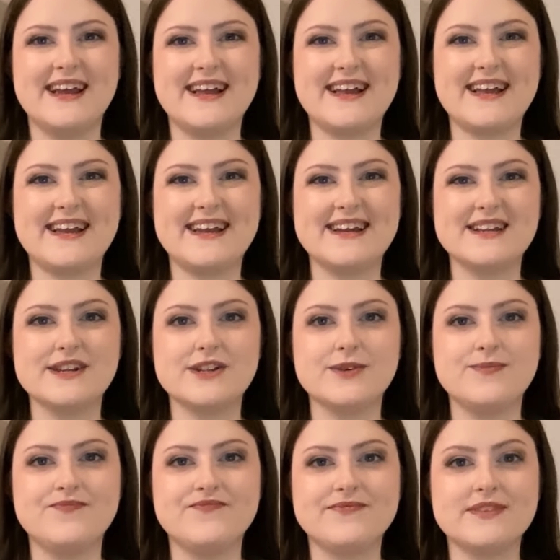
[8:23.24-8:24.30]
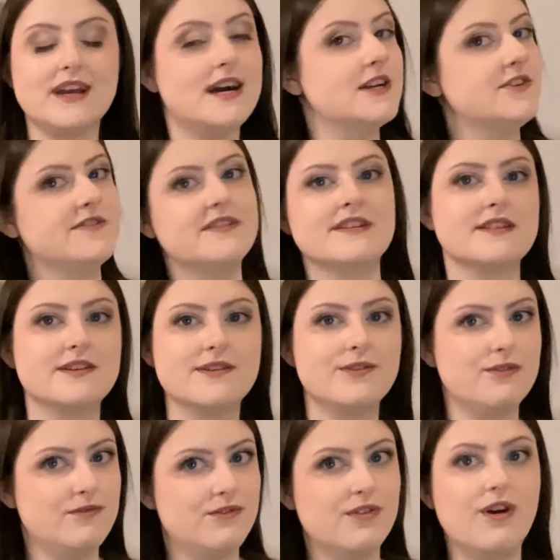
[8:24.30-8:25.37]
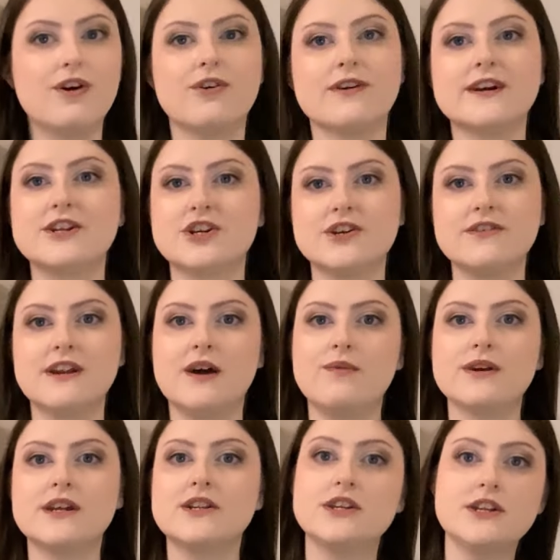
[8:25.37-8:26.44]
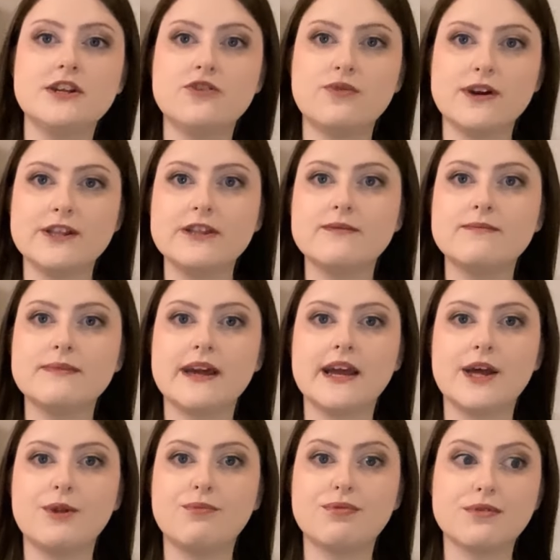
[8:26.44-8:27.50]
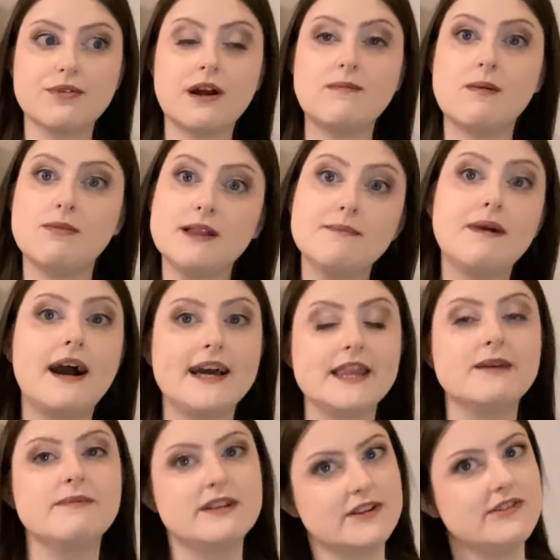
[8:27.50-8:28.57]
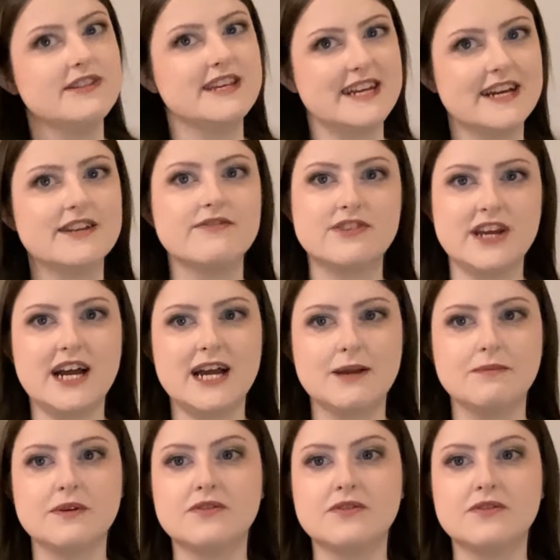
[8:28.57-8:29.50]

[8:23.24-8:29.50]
And I just think they're an overall great shoe, and I will continue to wear them and probably buy them until the end of time.